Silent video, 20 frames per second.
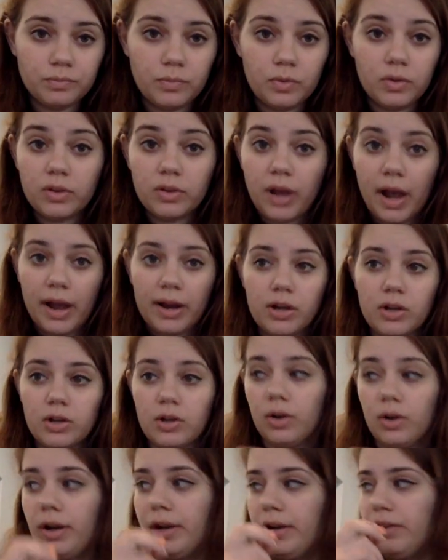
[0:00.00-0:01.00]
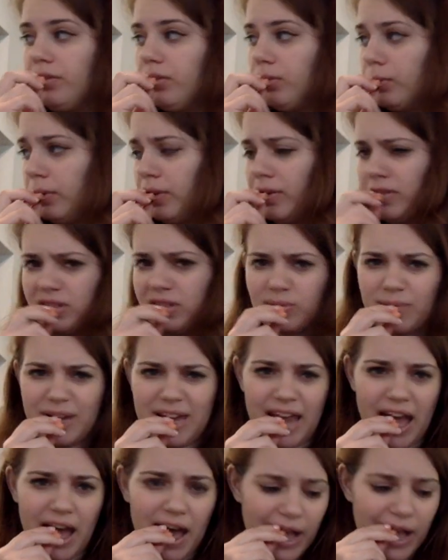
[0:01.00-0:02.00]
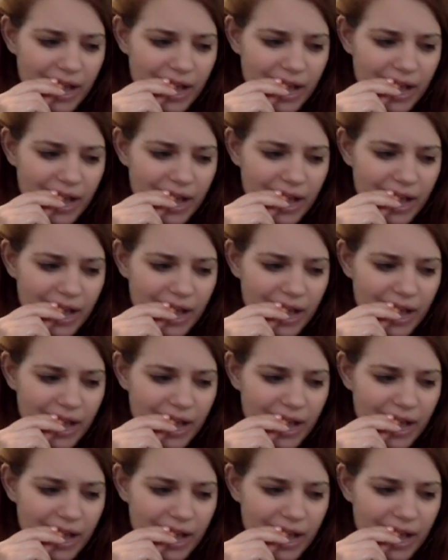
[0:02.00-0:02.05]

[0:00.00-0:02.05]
It's kind of good. It's just really sweet.